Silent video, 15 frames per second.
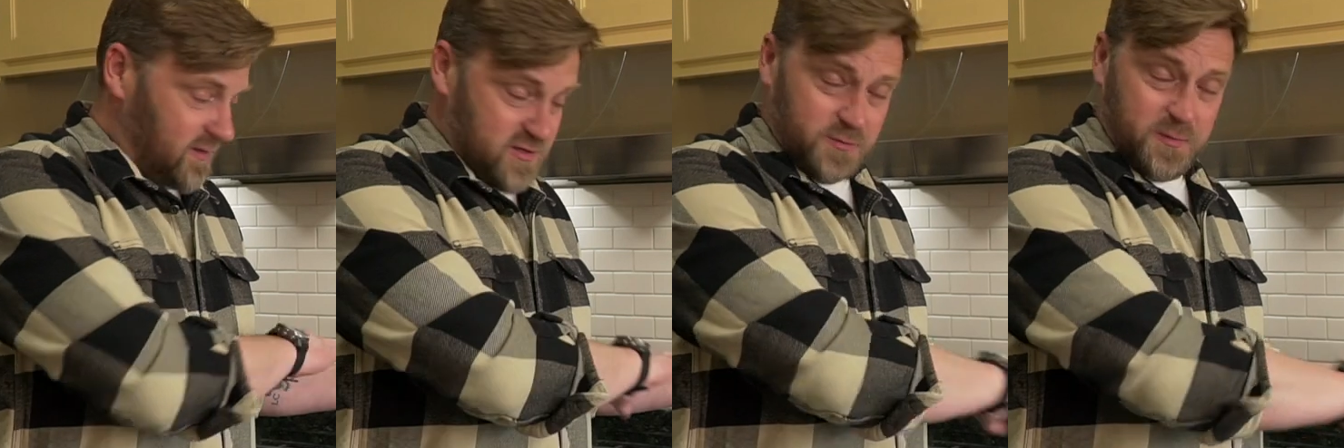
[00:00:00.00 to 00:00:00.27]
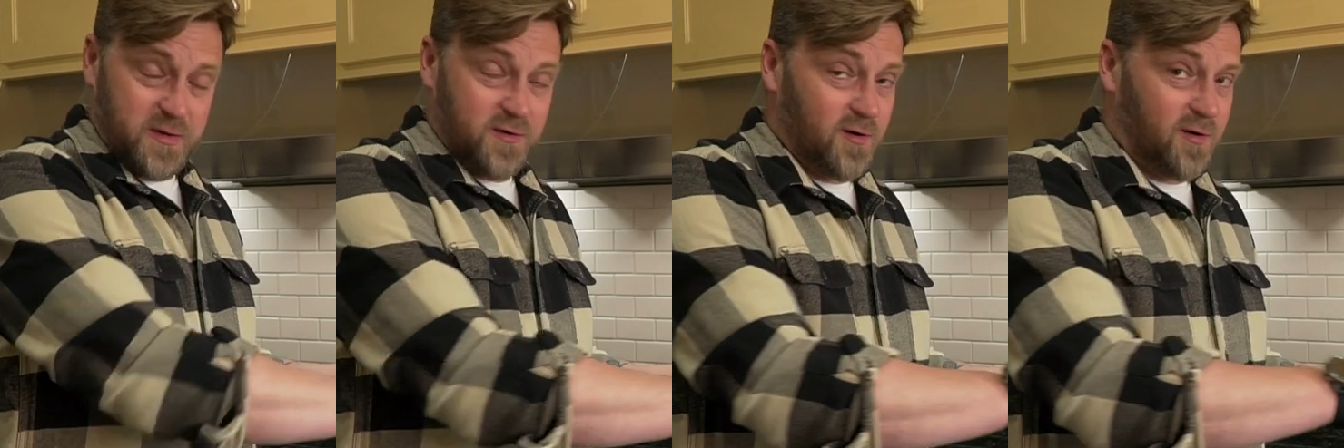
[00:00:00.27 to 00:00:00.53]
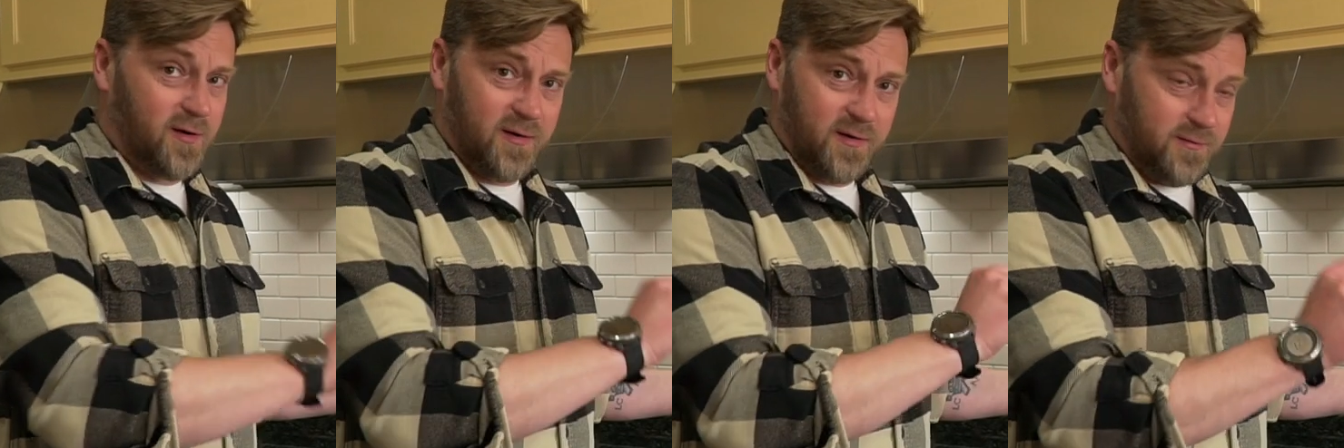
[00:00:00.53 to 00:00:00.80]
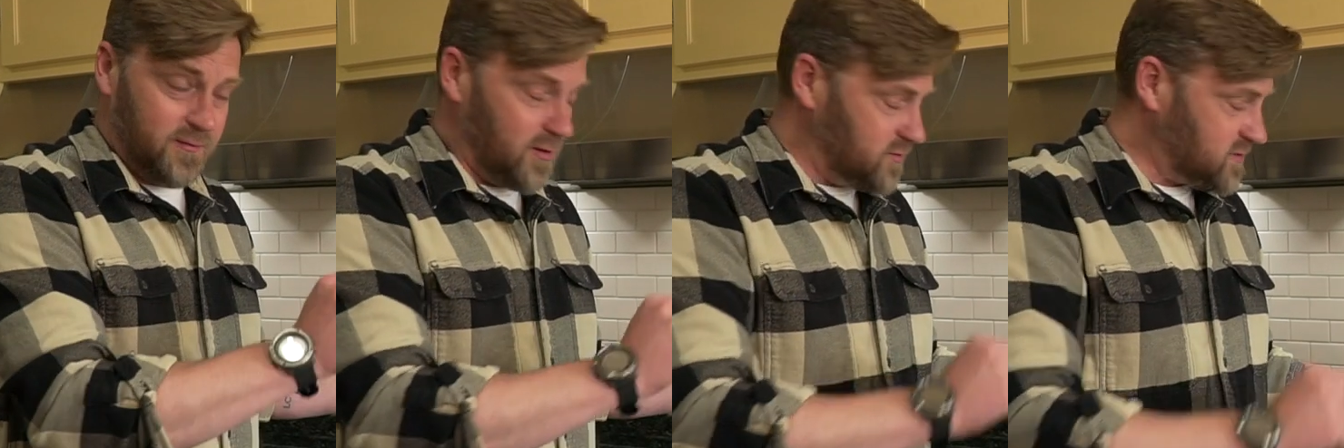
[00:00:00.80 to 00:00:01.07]
and these will be gone
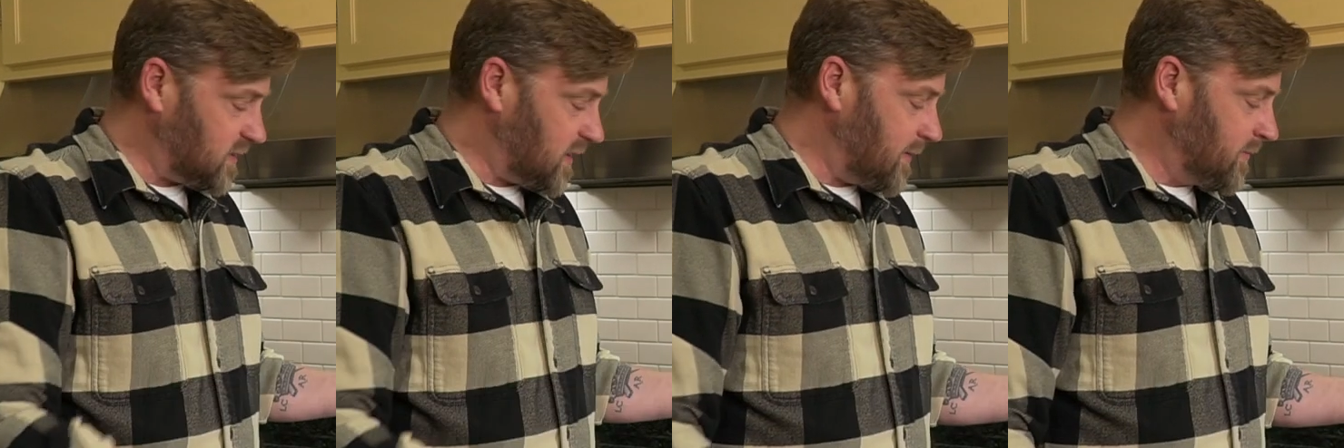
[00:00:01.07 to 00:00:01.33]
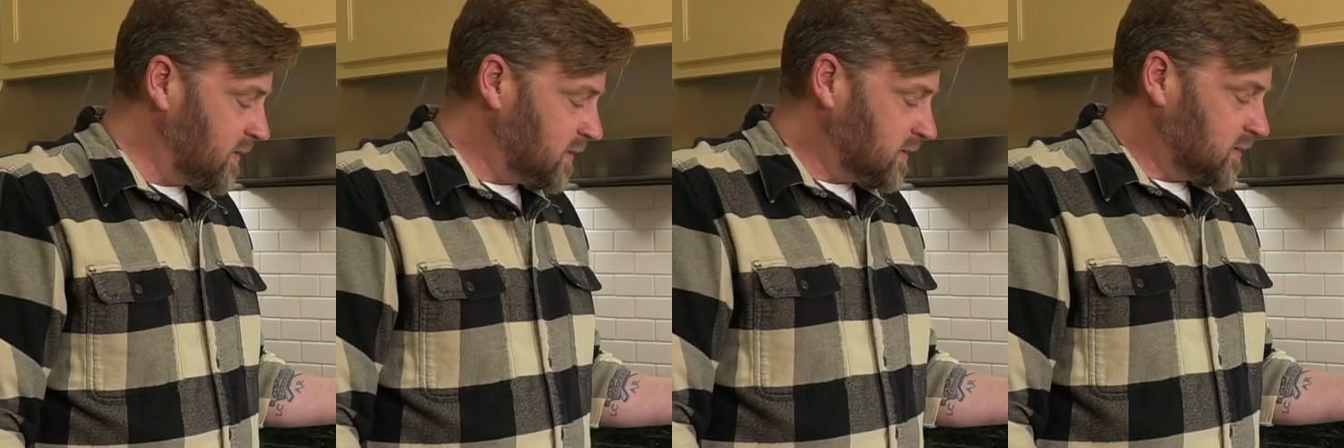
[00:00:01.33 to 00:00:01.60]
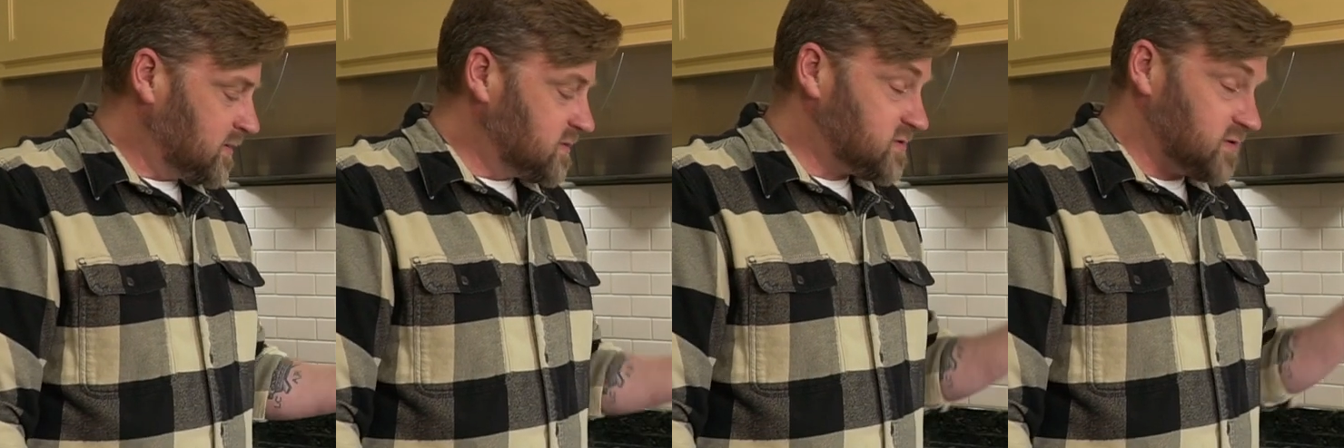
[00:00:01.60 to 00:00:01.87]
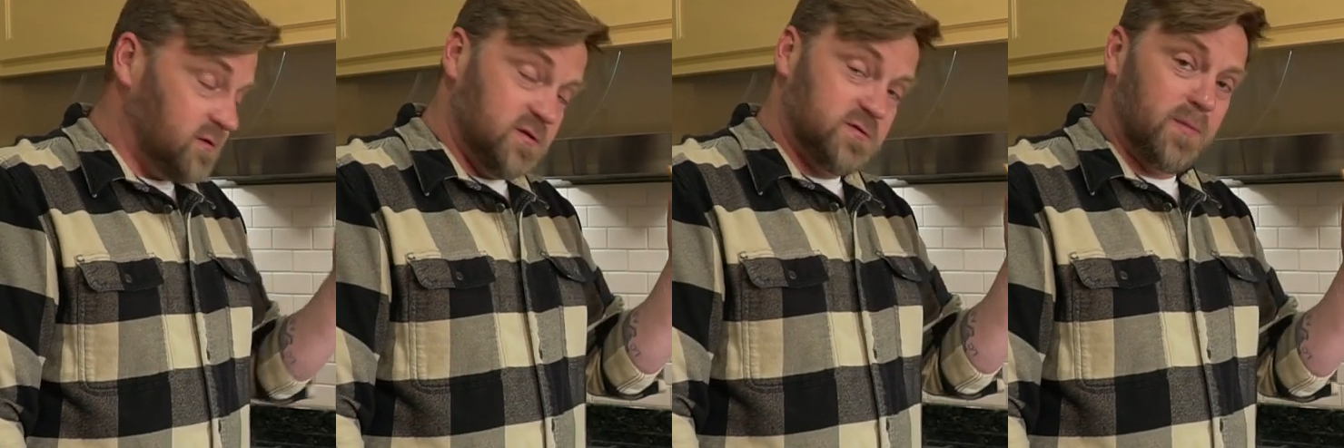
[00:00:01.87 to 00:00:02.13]
in no time.
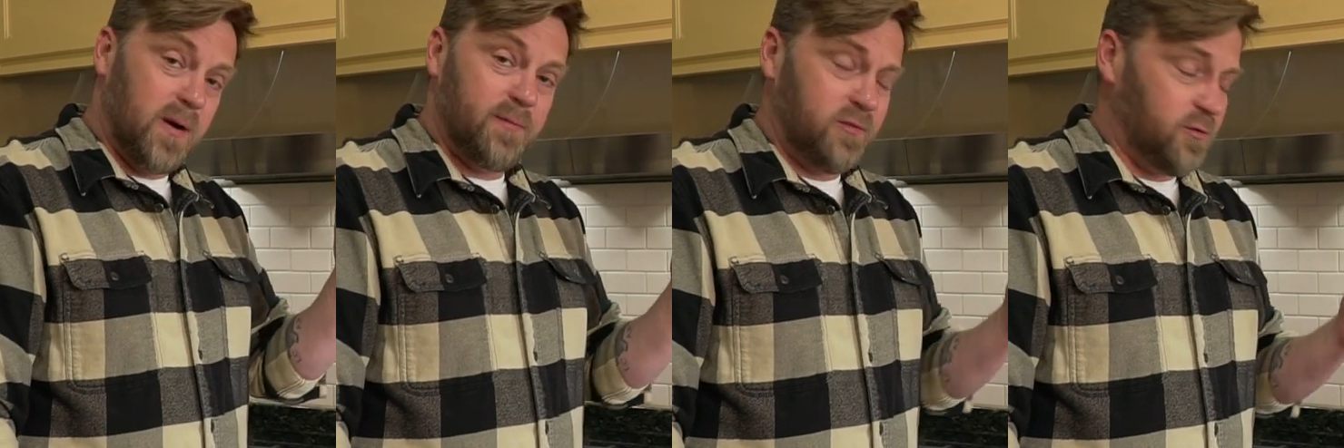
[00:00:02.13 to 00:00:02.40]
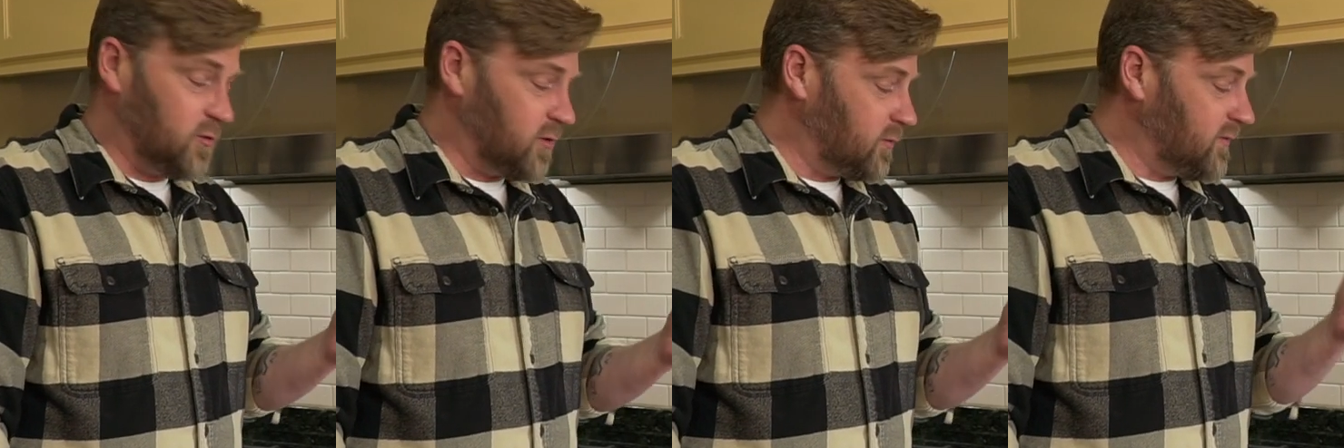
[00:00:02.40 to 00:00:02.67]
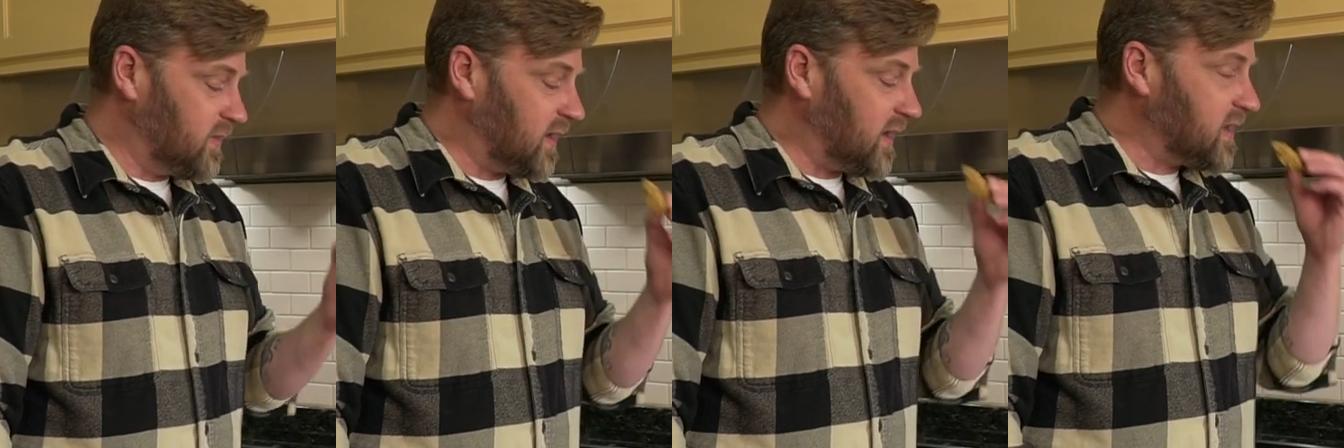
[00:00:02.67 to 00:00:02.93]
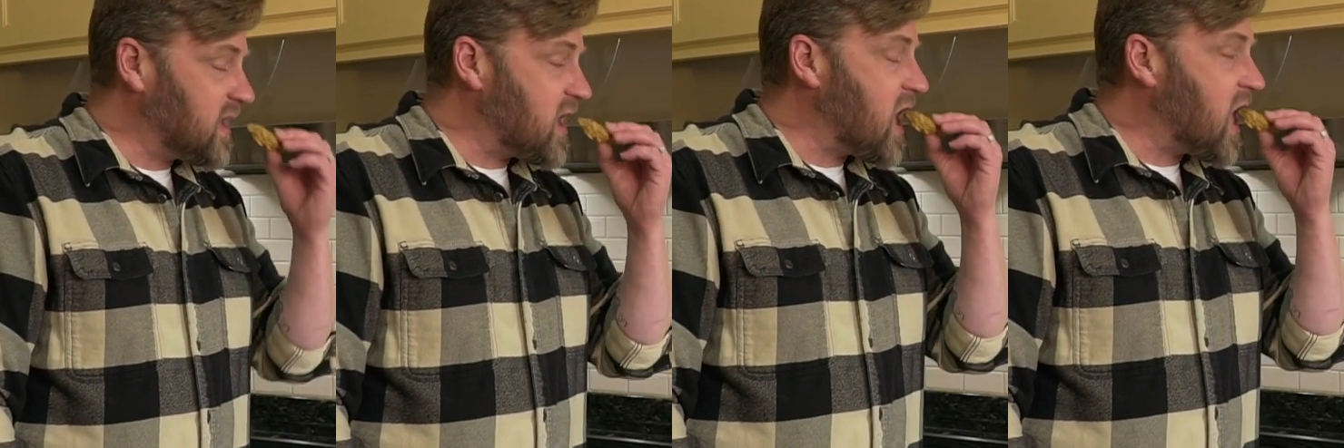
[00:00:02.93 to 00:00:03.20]
So this might be the only one that
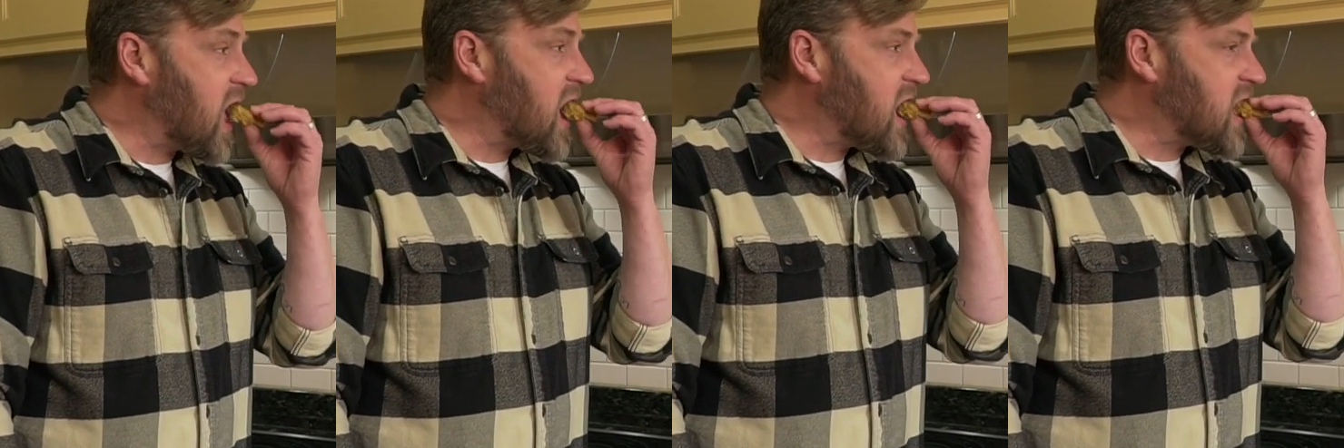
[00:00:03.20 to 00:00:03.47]
I get.